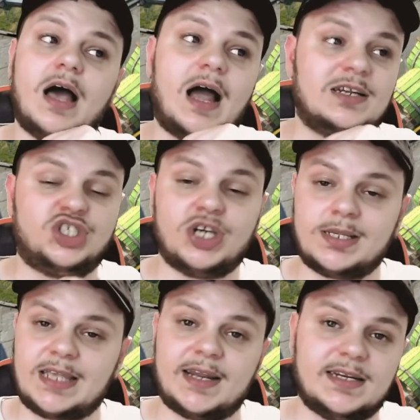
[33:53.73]

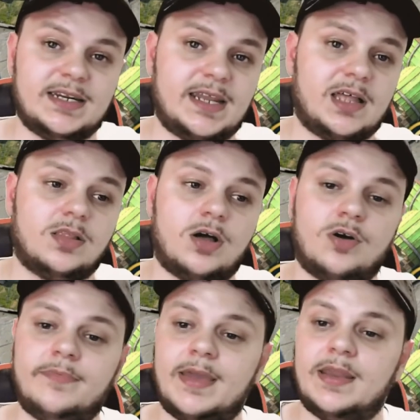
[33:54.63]
Just out of today
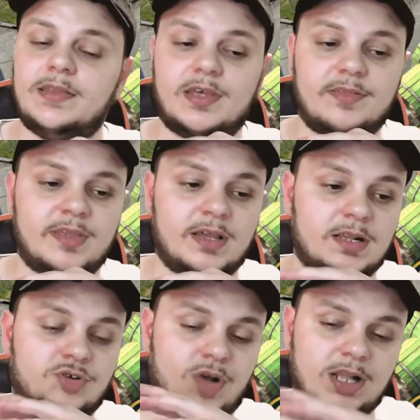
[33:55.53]
alone, man,
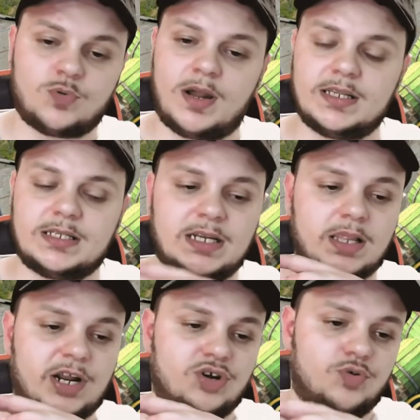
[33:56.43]
the grind squad has seen a
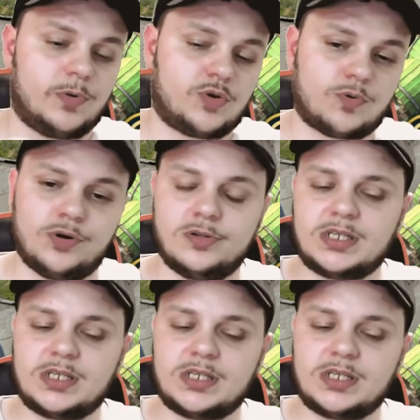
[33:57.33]
lot of new recruits,